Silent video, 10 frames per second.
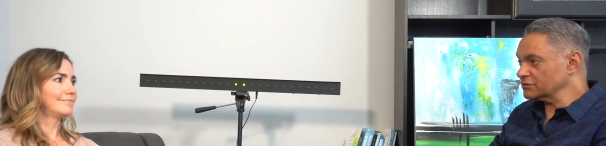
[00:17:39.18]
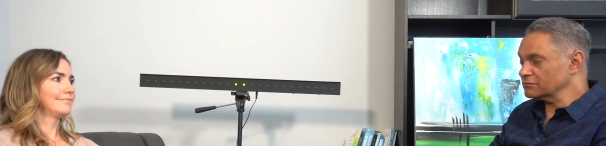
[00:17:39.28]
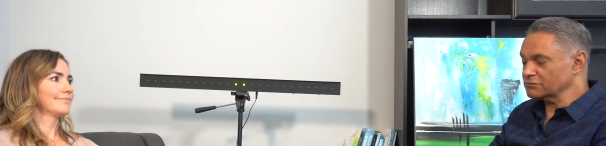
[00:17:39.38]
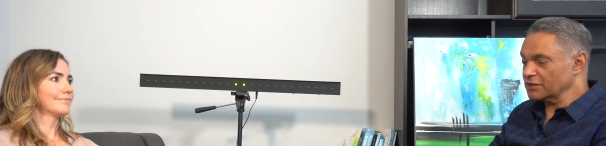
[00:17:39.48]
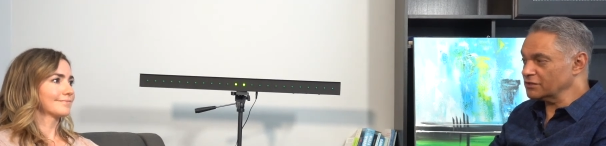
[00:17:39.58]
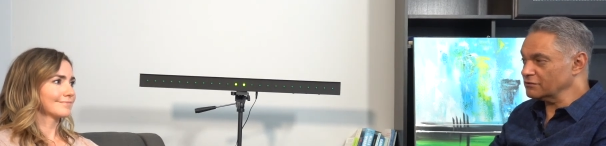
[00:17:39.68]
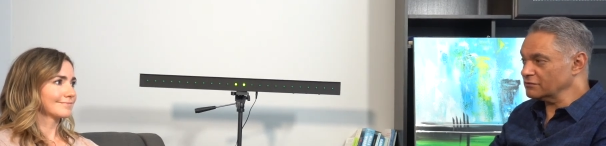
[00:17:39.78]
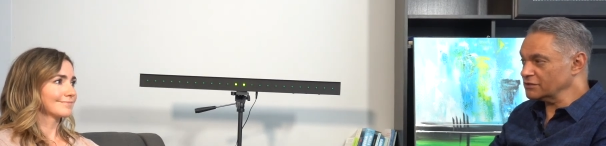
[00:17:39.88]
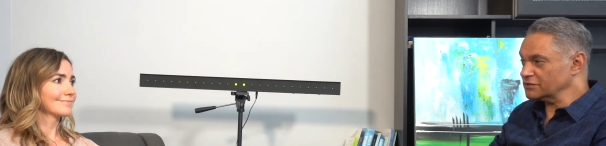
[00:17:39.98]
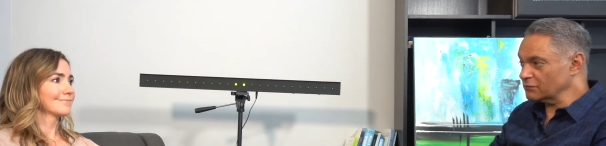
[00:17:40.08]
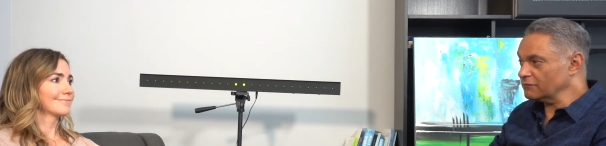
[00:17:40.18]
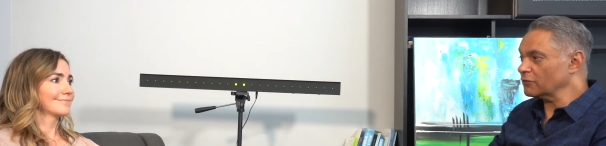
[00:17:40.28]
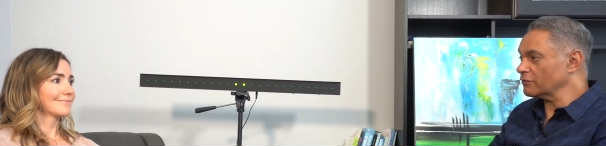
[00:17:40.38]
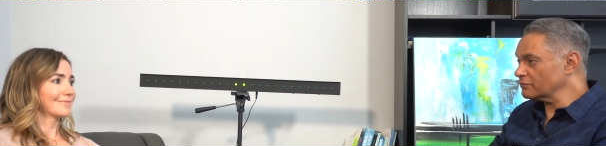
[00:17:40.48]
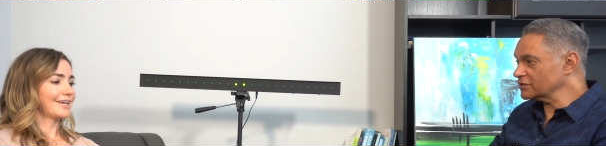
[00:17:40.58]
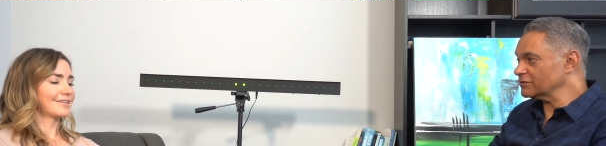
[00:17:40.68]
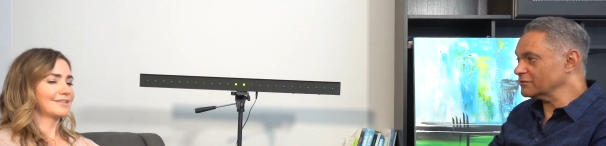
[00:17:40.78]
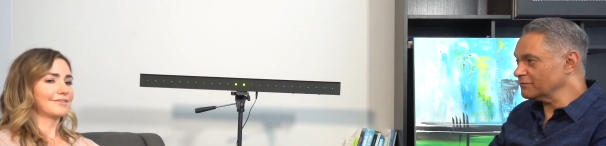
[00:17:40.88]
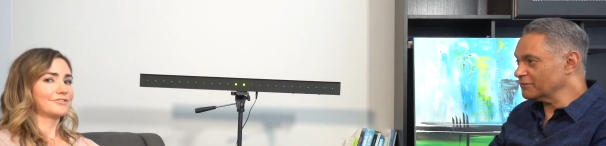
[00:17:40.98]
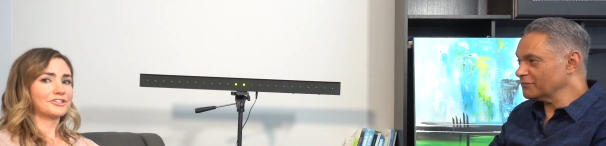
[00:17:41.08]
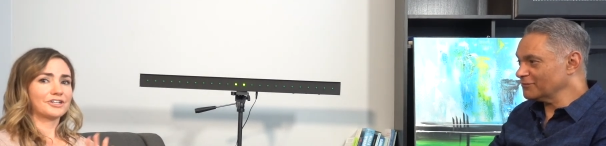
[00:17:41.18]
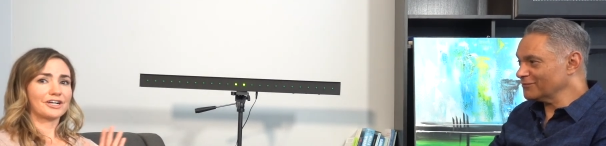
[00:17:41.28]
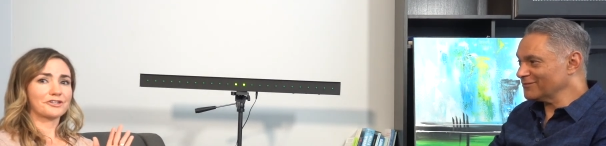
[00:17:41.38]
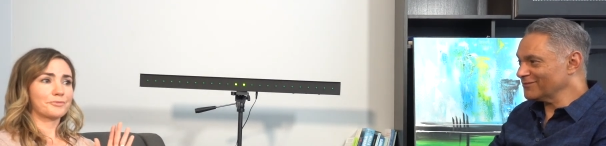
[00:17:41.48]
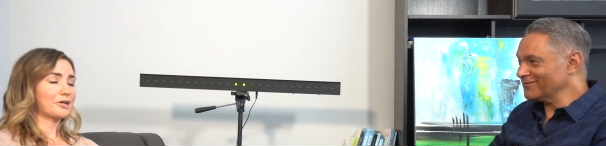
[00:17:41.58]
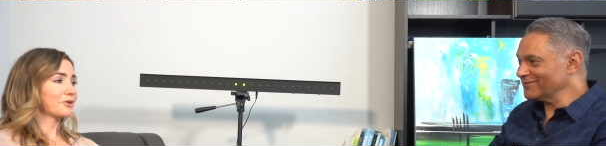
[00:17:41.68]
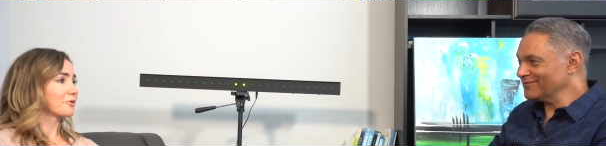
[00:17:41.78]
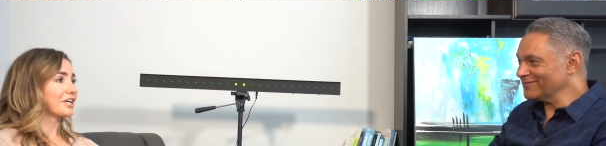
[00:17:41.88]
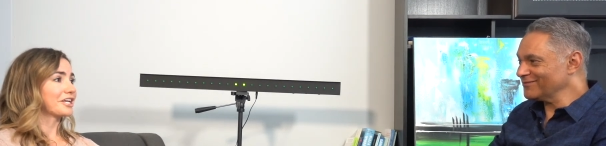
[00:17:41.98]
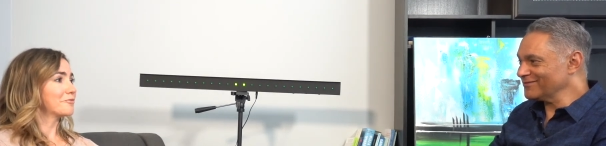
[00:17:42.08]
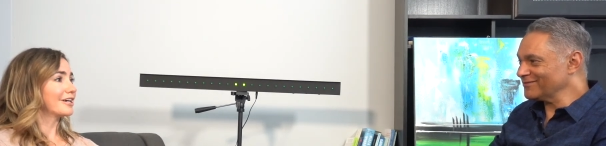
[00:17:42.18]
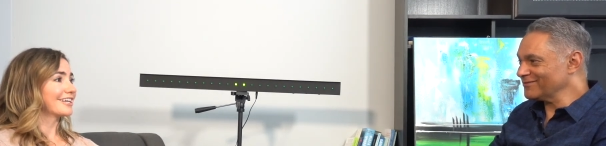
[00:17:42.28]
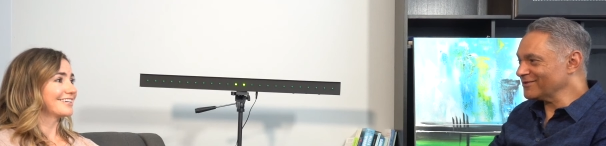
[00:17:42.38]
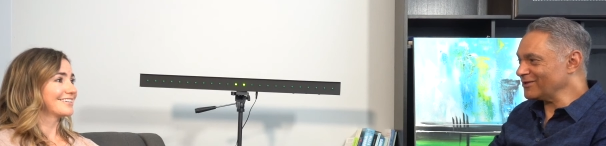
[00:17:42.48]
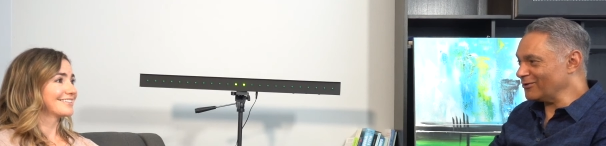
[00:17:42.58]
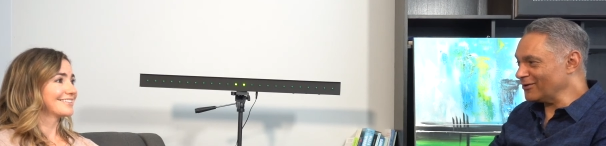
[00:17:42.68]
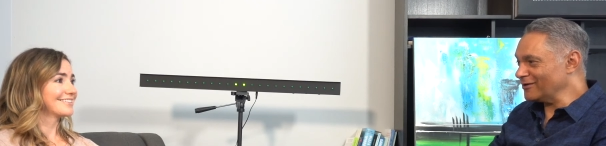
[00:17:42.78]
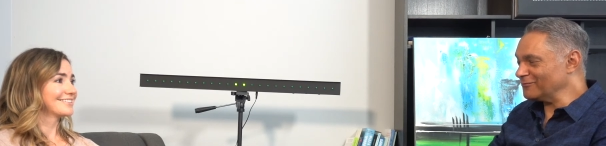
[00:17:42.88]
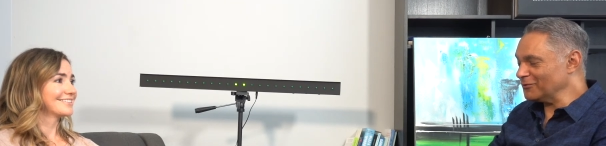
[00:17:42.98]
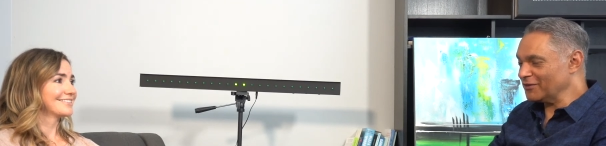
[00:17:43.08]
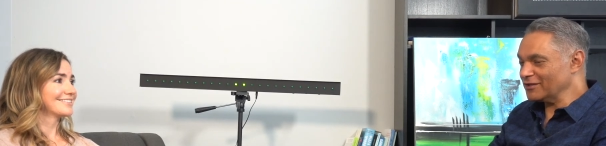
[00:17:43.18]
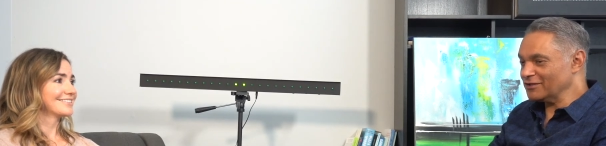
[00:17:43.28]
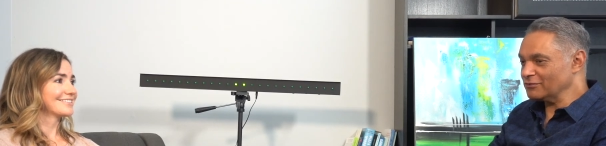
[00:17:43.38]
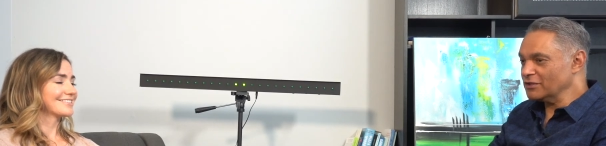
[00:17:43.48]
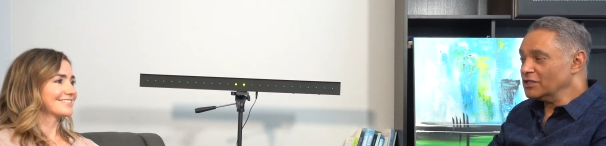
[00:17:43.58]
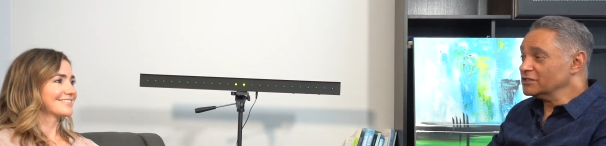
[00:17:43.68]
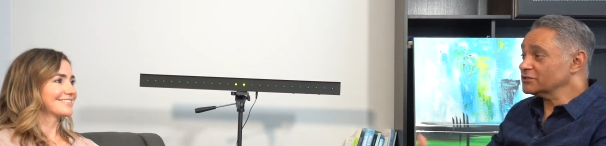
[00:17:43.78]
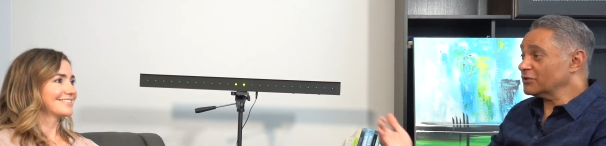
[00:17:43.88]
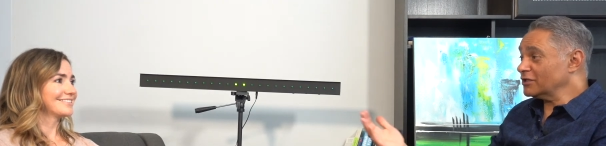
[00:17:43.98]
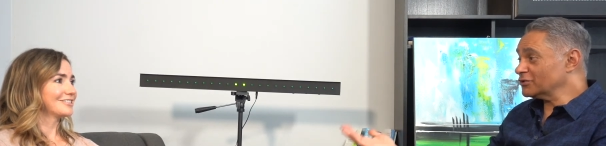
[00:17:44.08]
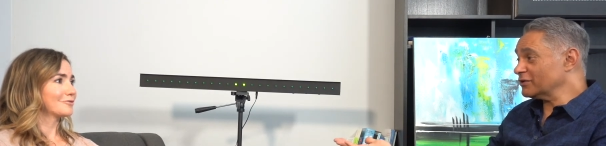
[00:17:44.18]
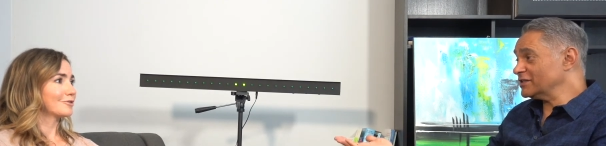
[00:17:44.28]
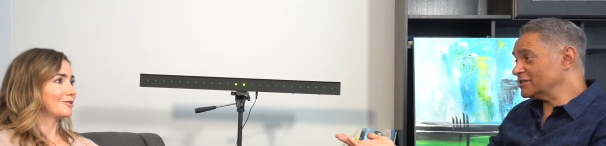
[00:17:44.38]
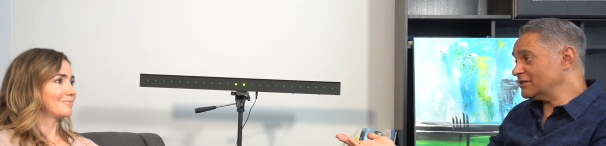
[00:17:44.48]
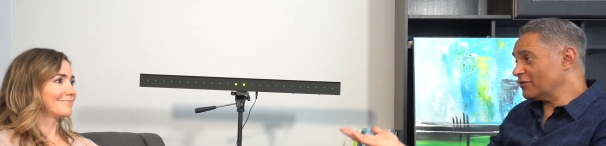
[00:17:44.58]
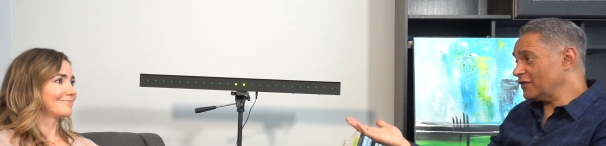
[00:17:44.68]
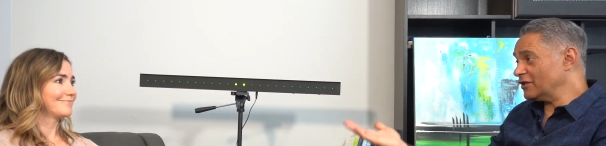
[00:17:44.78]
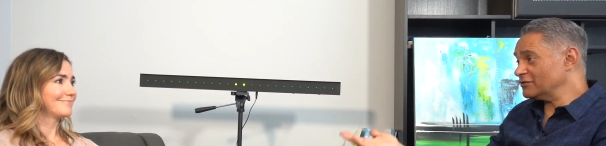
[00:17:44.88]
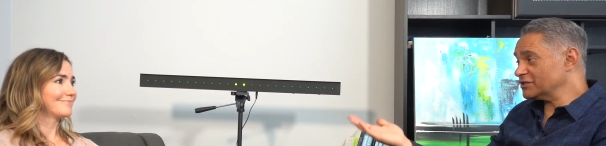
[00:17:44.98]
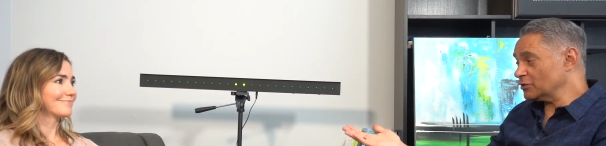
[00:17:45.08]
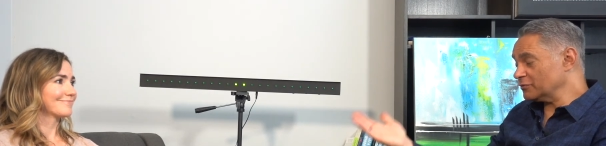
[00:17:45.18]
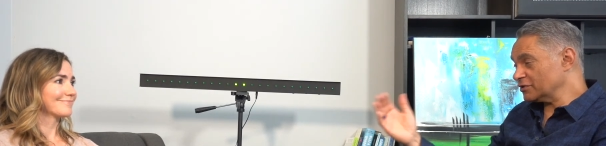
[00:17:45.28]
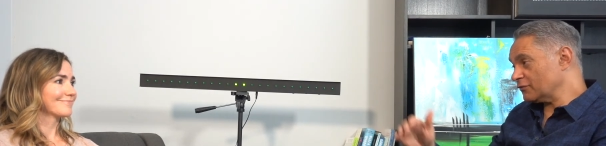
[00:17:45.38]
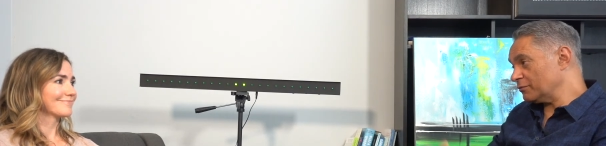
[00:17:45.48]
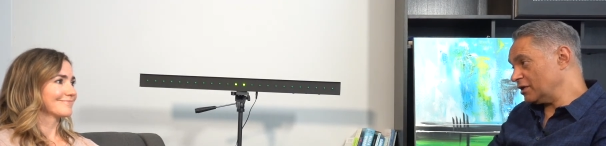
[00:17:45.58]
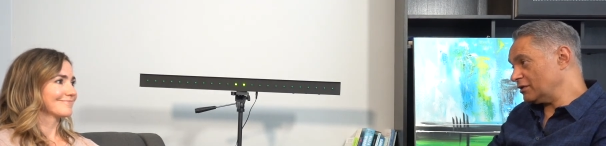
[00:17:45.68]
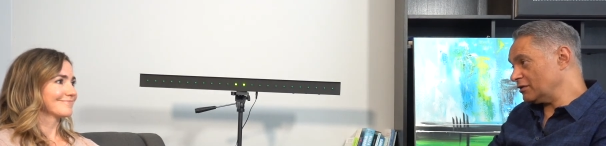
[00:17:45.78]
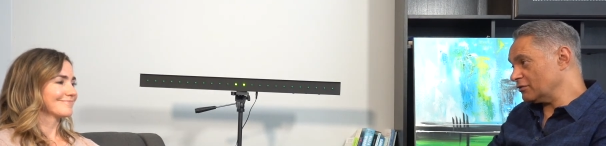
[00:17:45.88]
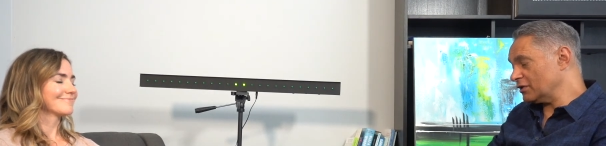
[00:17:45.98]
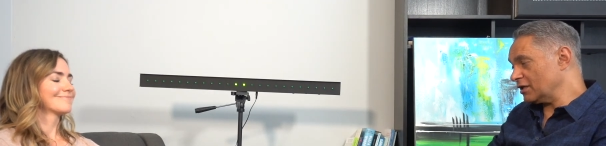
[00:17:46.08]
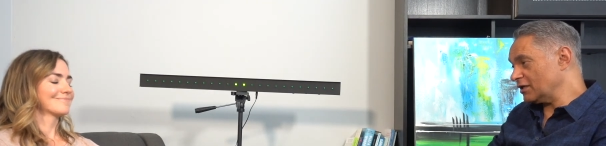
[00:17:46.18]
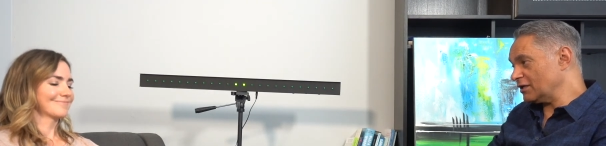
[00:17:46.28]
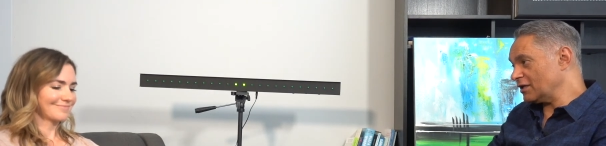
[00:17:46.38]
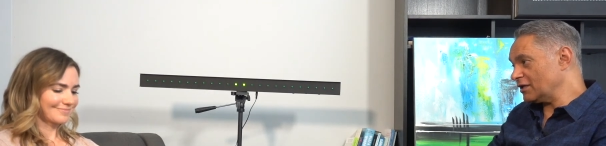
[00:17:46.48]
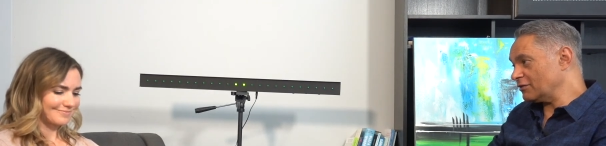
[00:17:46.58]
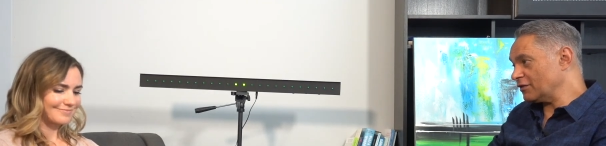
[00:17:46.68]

Speaker 1: and, and, and so forth. Yeah, so. I'd
Speaker 2: love to talk about it with anybody.
Speaker 1: All right. Well, thank you. So again, no Tracy, problem. thank you so much for being here today. And